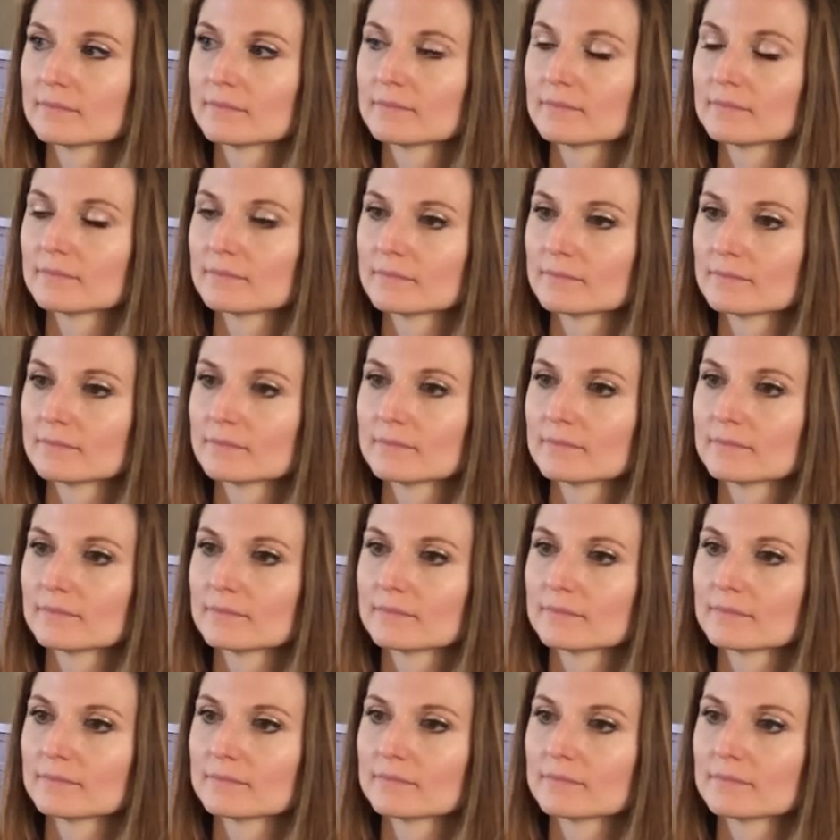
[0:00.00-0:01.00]

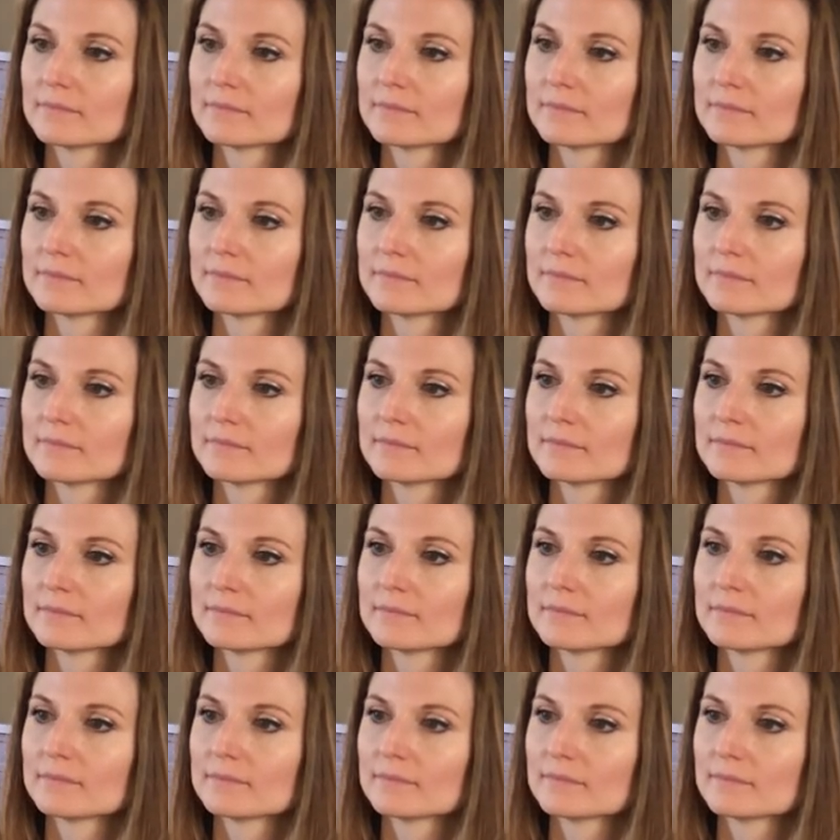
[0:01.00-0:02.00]

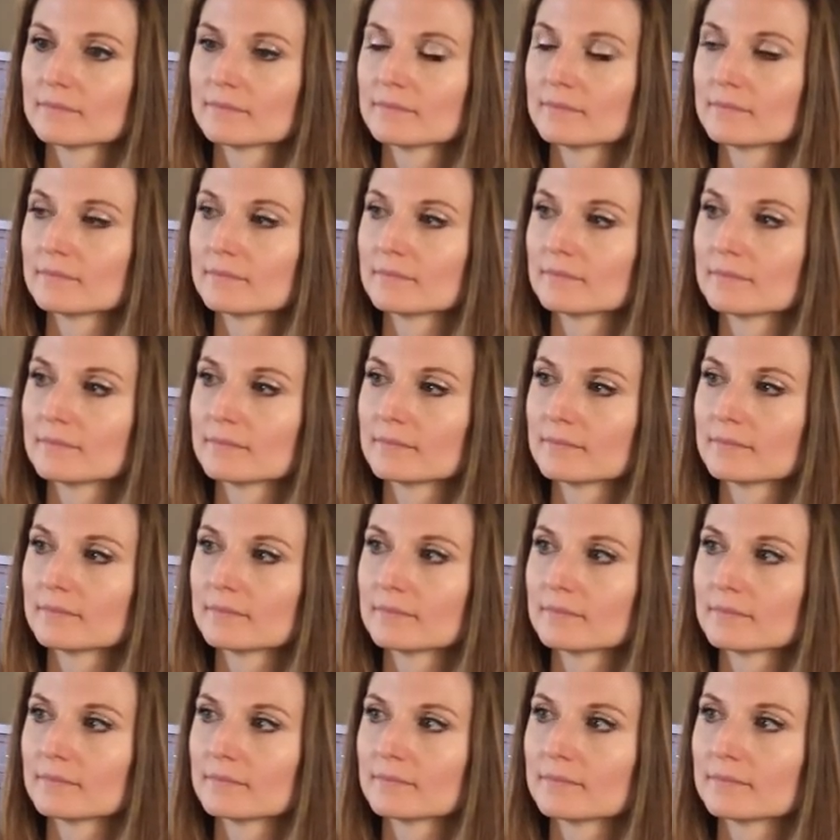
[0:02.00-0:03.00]

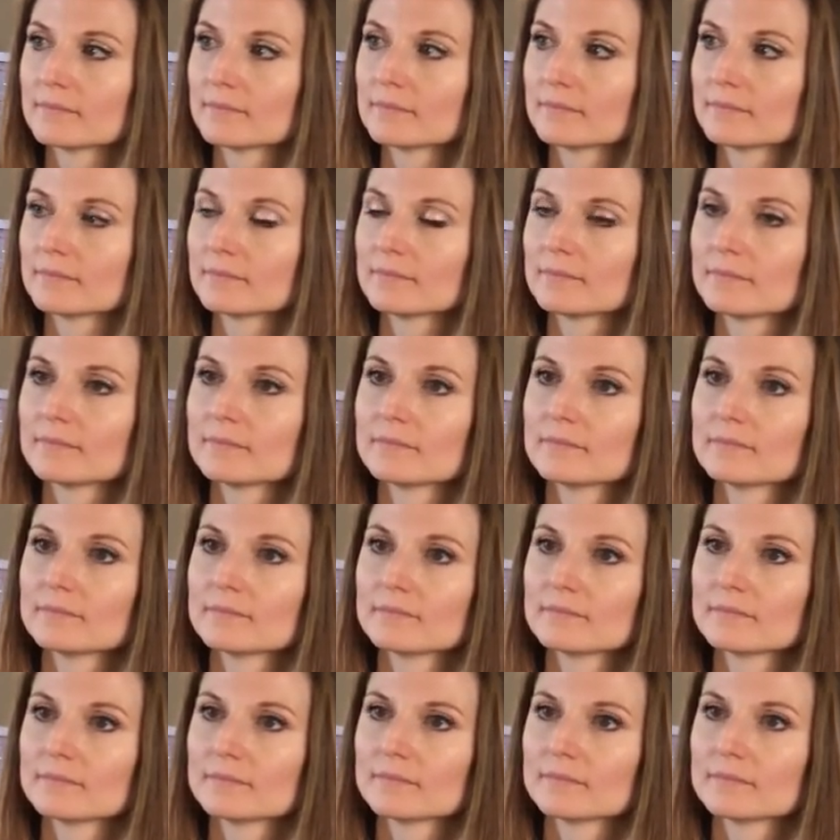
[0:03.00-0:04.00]

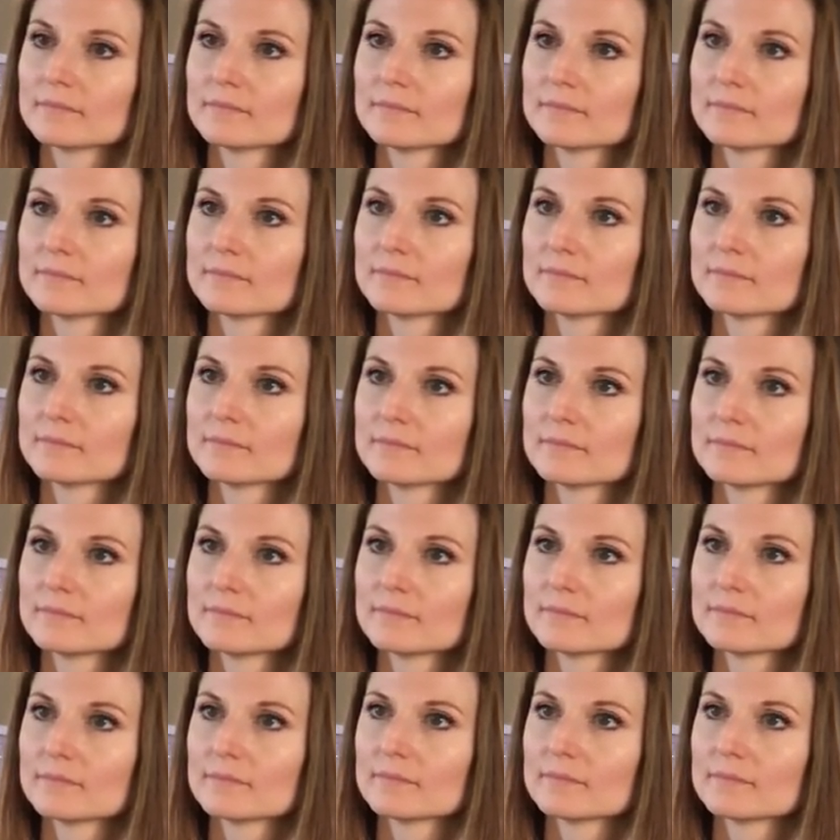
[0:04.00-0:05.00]

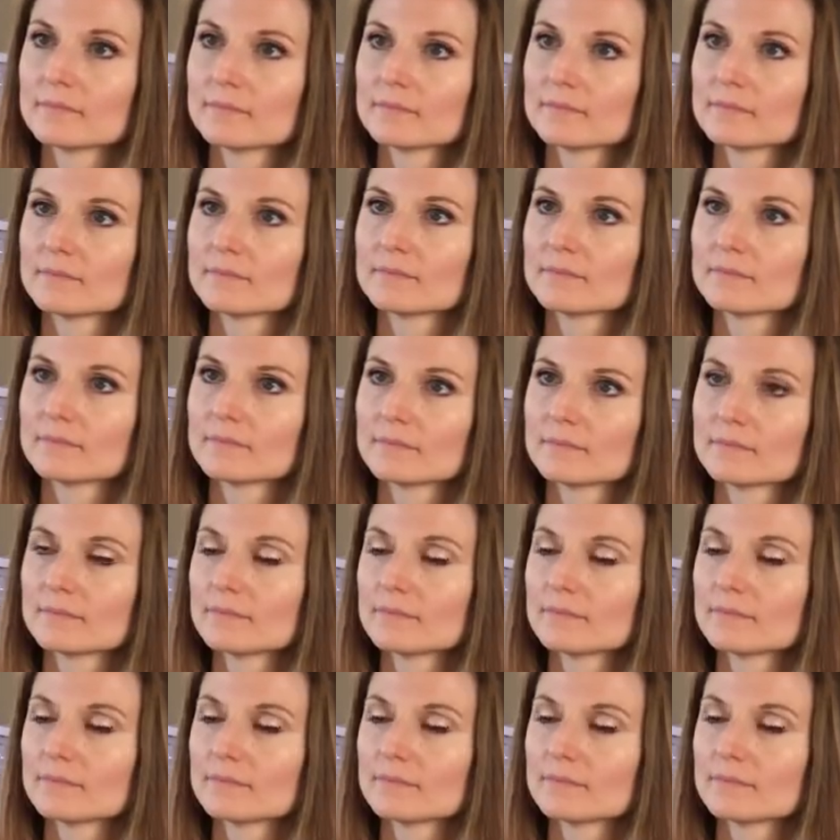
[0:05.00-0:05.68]
The person shown says nothing.